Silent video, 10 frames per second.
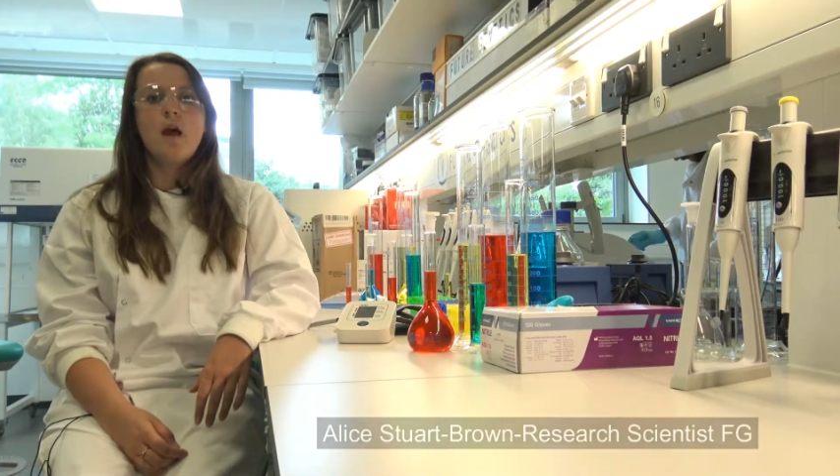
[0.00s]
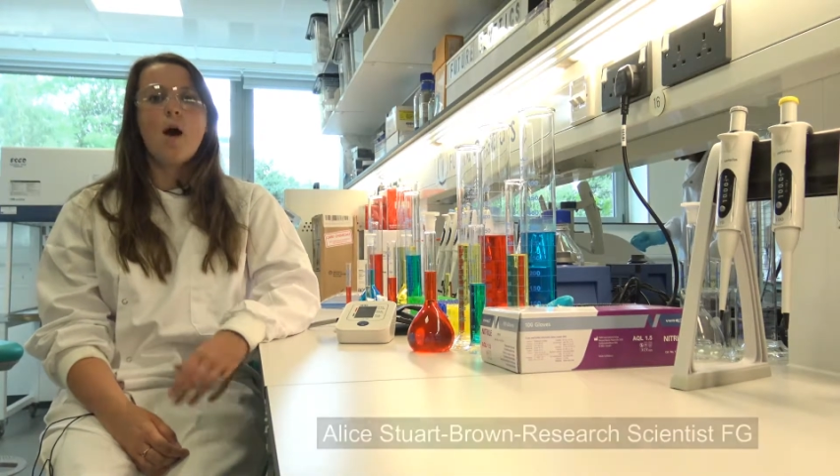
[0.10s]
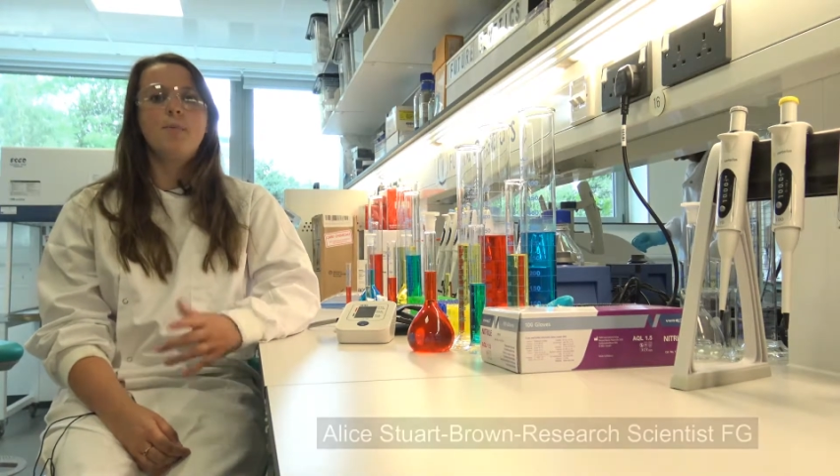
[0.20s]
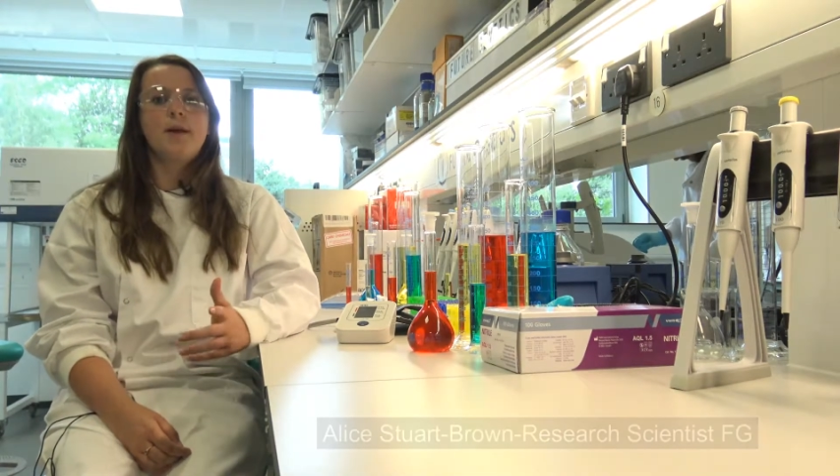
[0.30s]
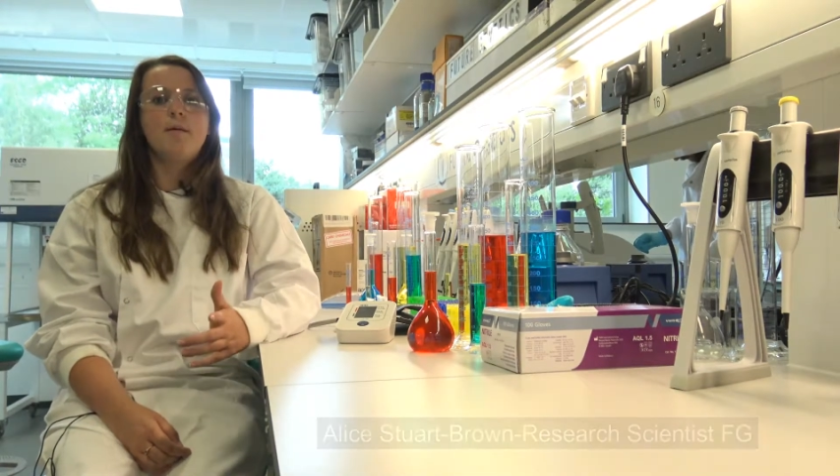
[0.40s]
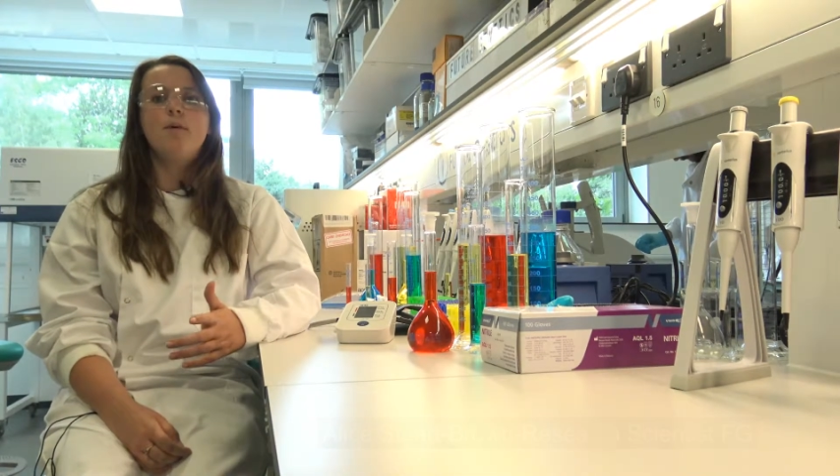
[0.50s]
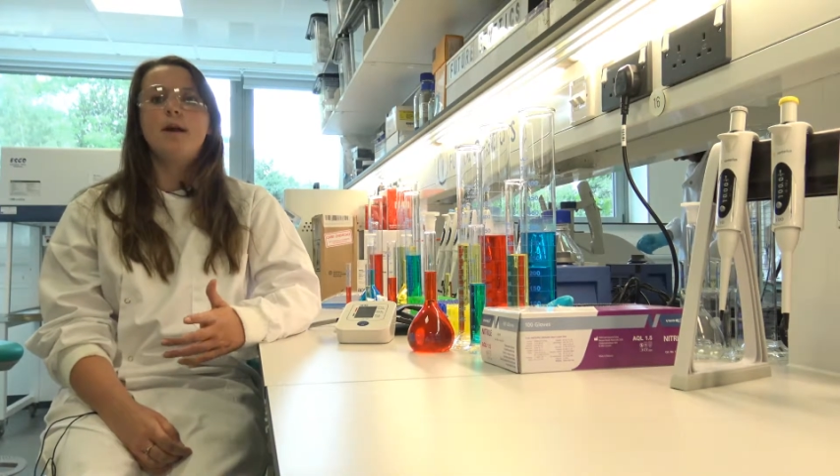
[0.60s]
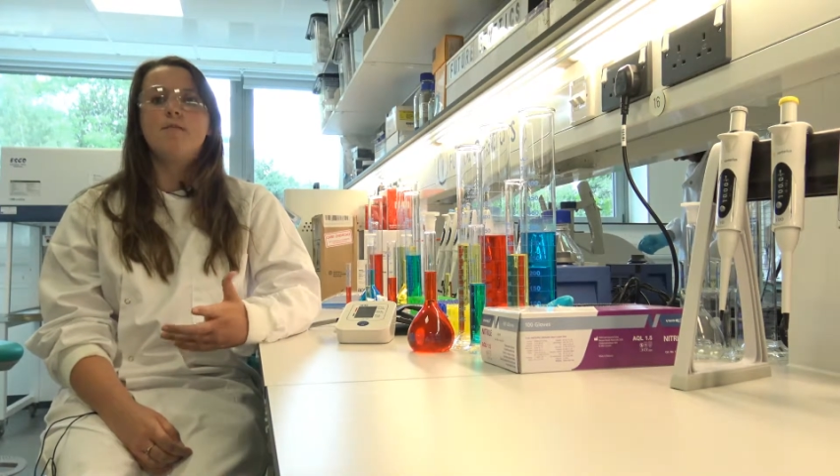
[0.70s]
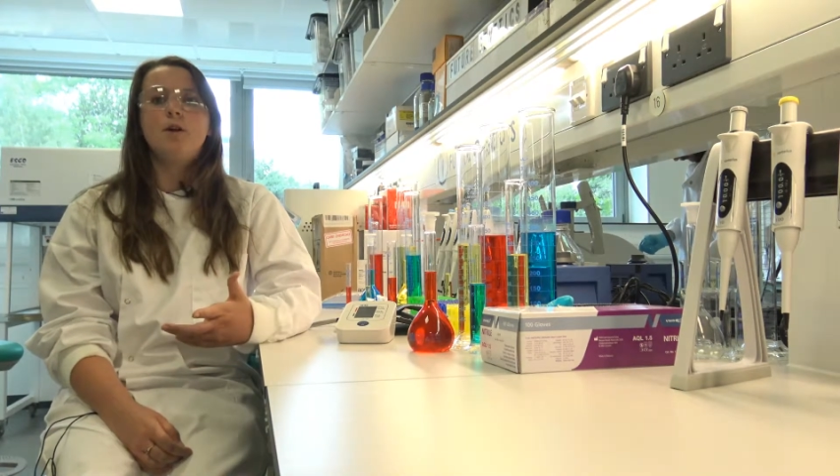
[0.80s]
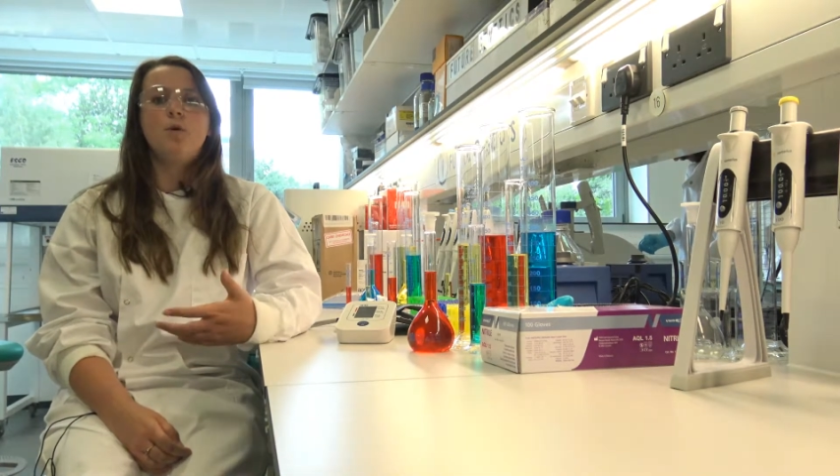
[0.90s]
I'll begin by
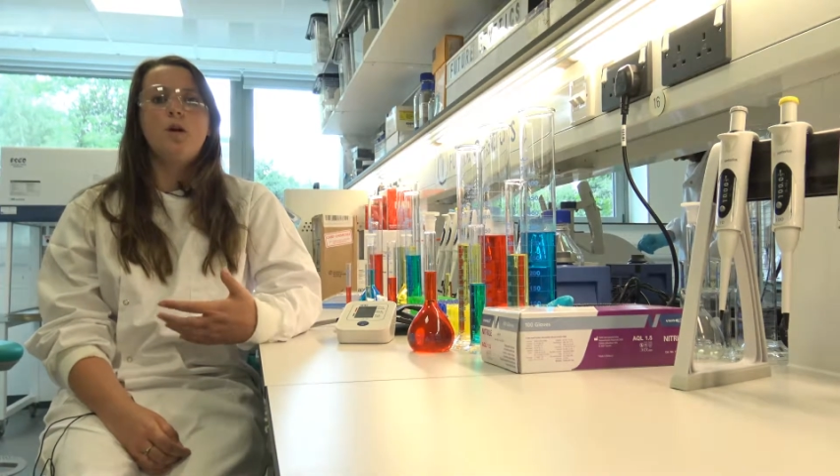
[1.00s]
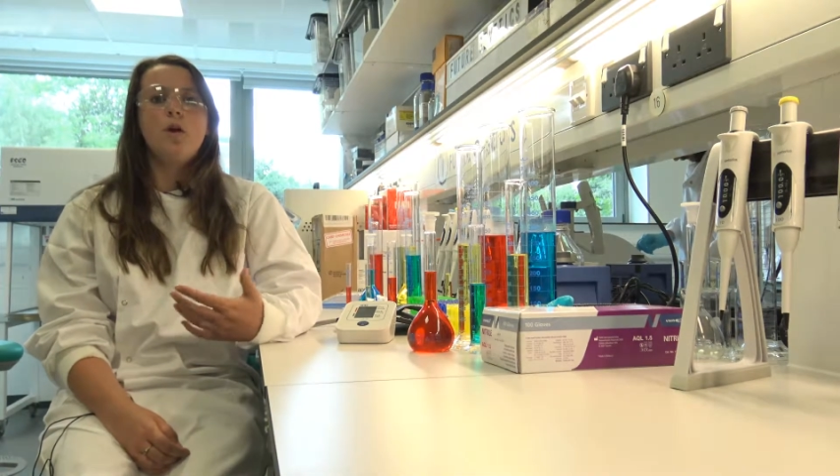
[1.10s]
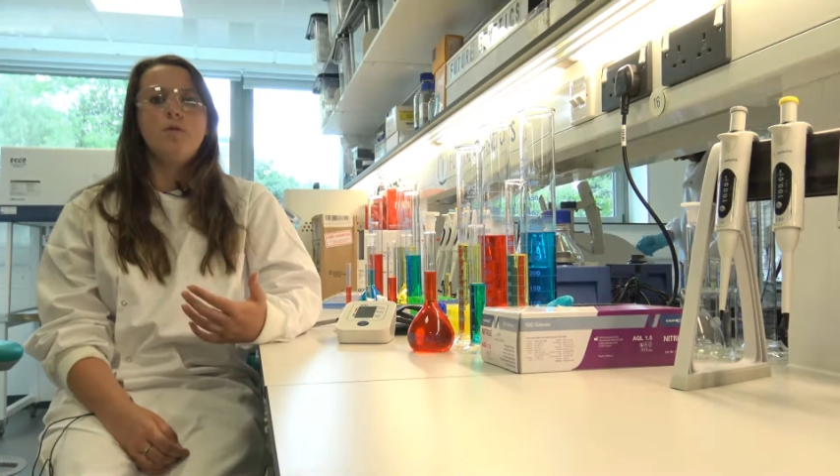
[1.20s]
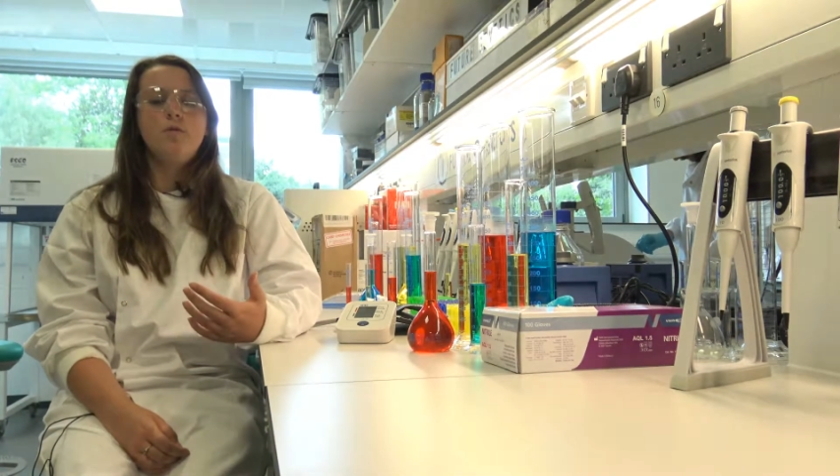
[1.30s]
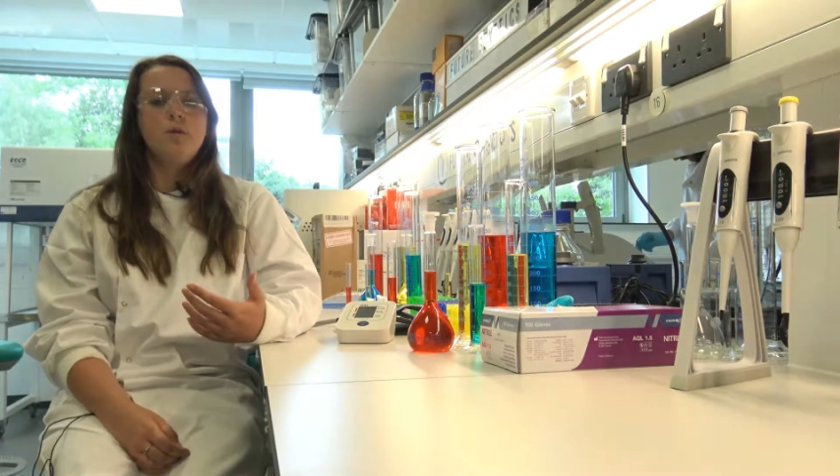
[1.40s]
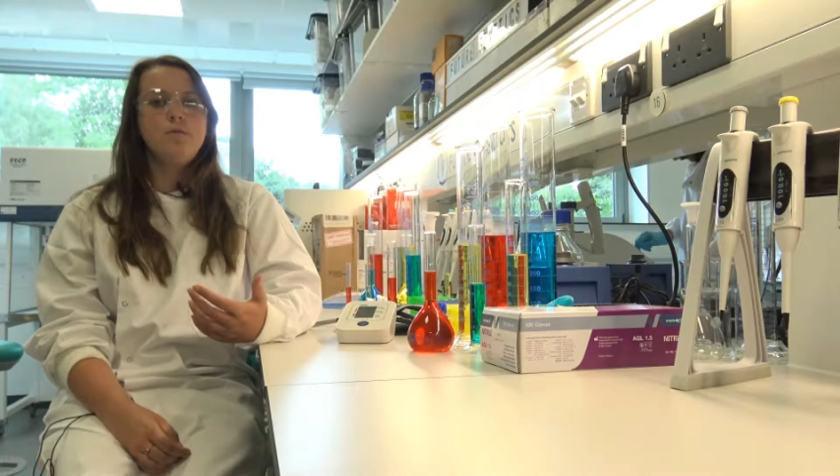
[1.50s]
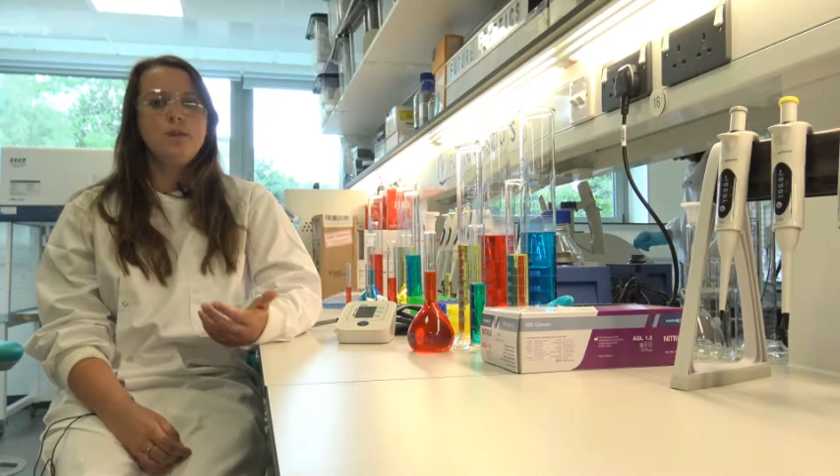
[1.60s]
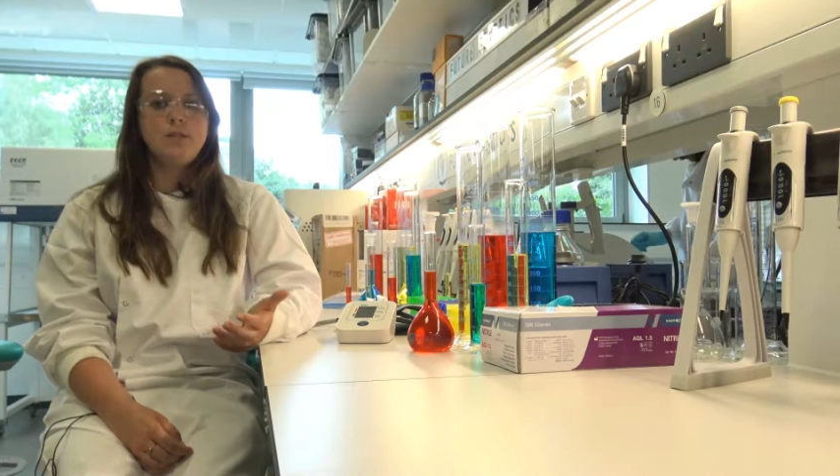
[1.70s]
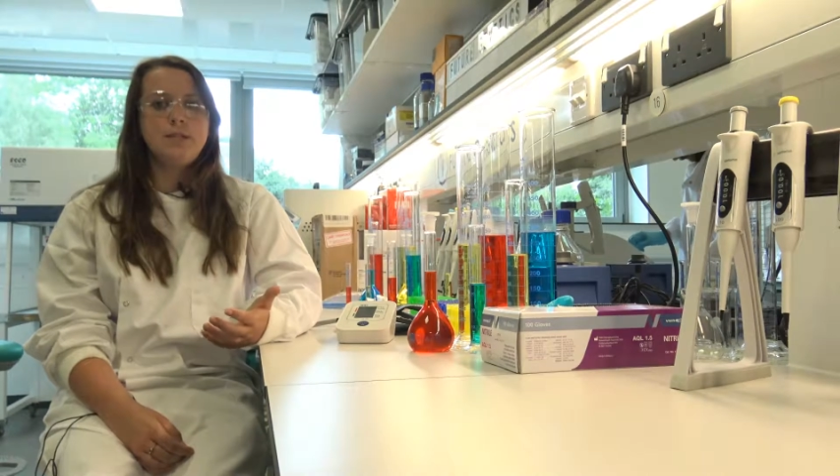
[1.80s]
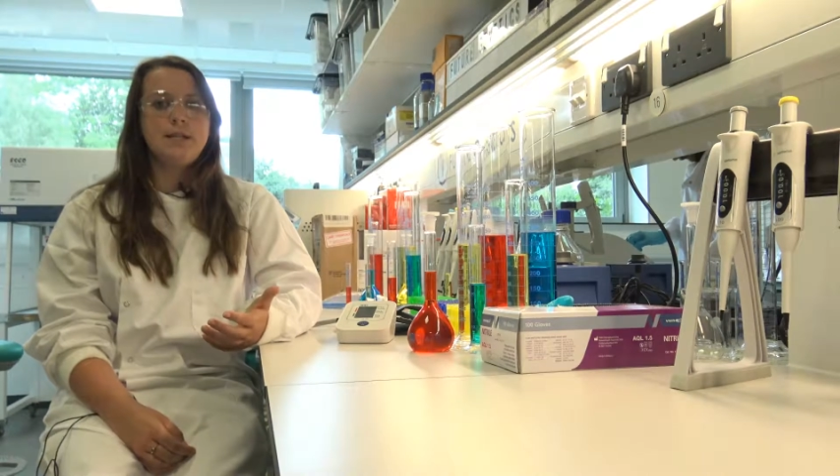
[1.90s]
giving you an overview of
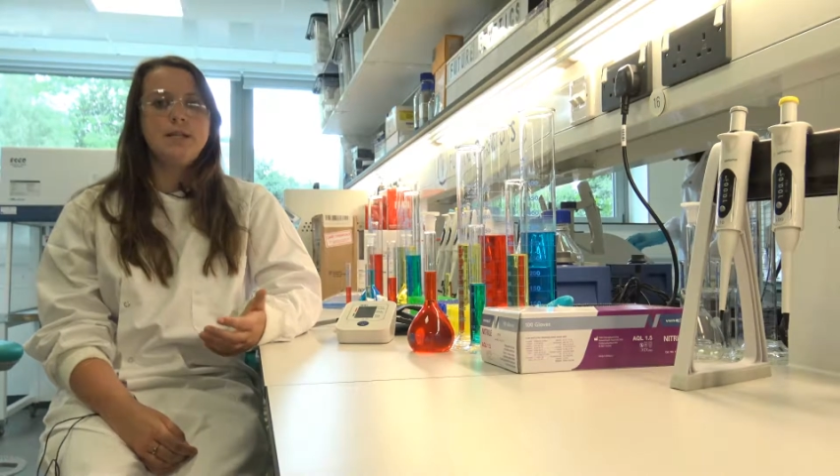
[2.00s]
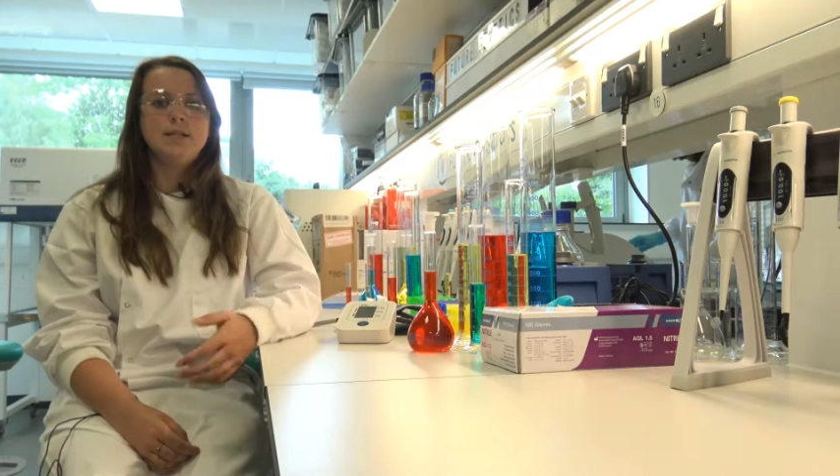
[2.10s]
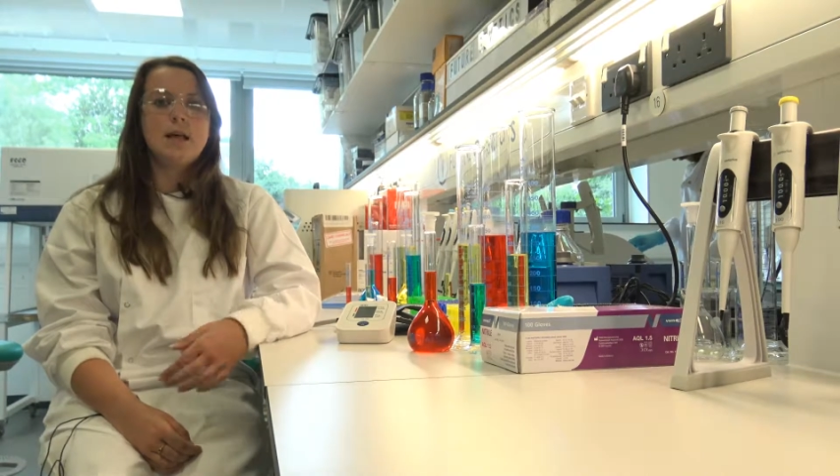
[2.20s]
the disease